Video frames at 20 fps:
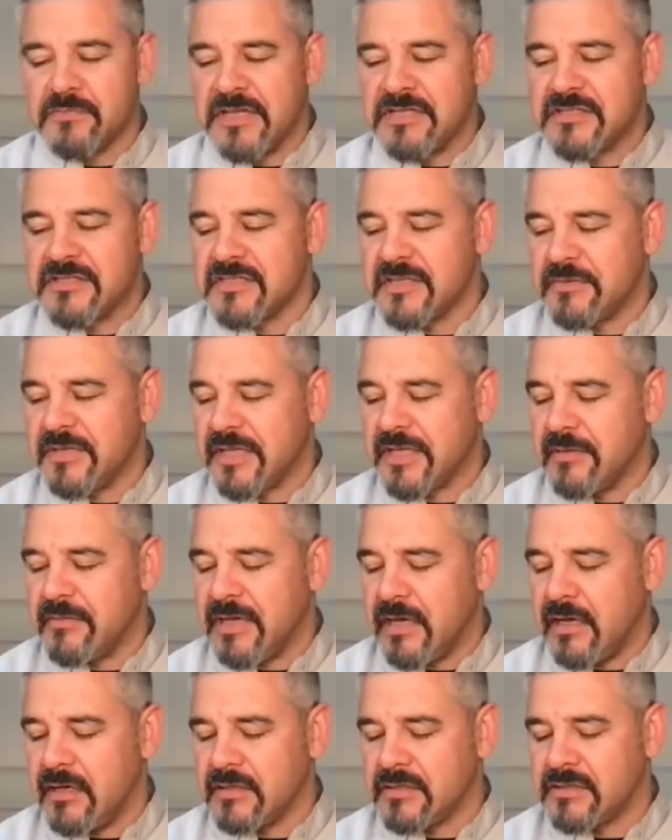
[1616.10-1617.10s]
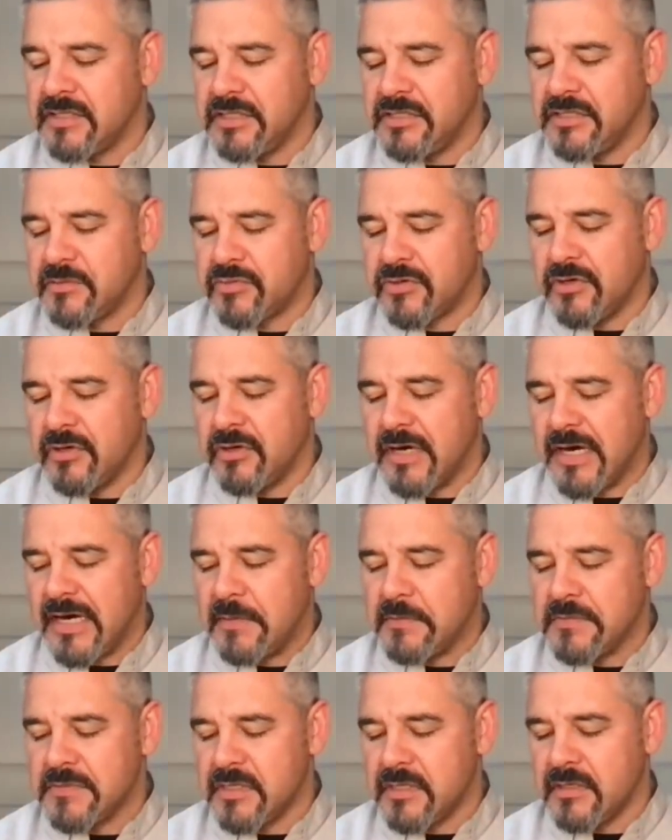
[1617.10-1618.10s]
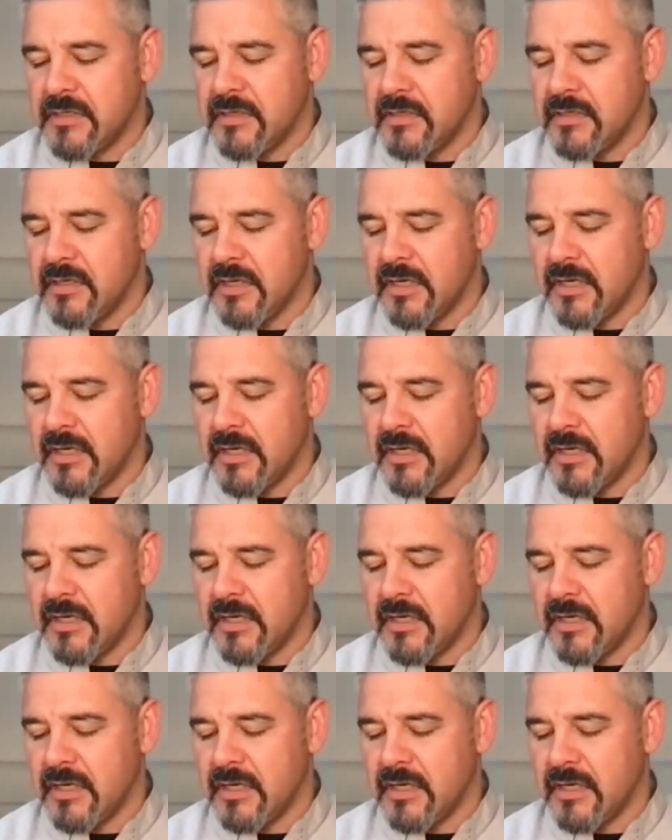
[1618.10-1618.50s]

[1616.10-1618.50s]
mentioned something about teacher programs and